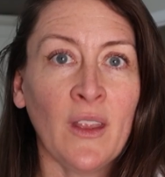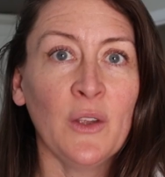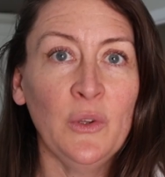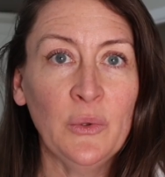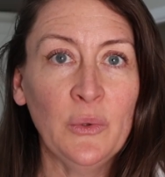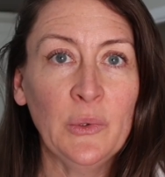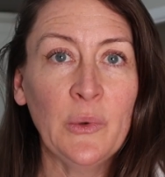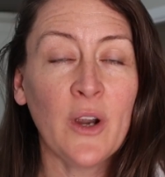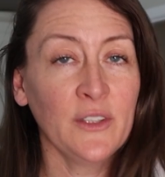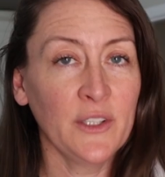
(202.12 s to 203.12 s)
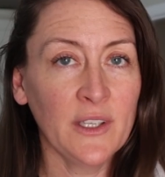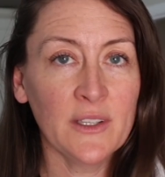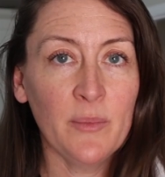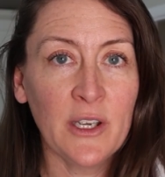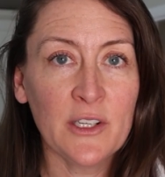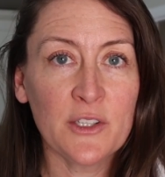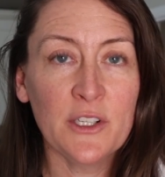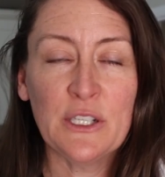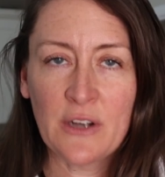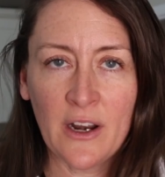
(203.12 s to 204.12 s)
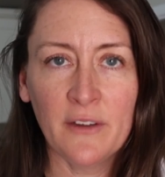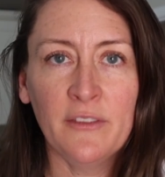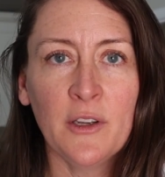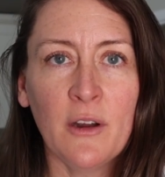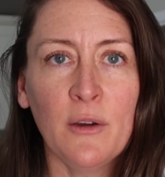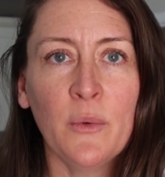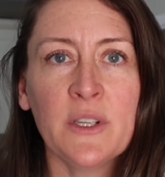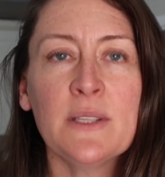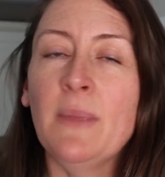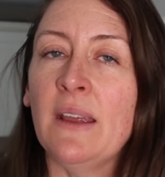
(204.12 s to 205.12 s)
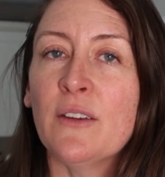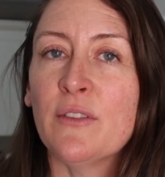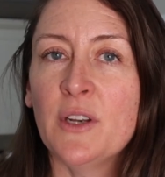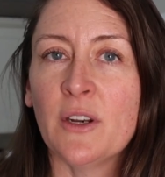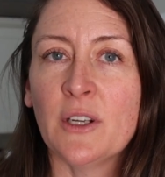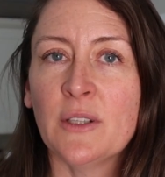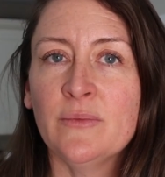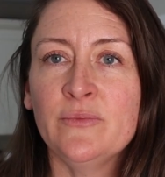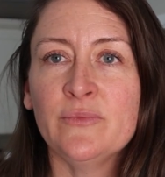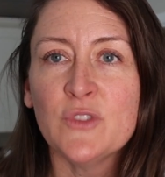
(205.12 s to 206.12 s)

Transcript: you are looking at the pantry trying to figure out what to make for dinner,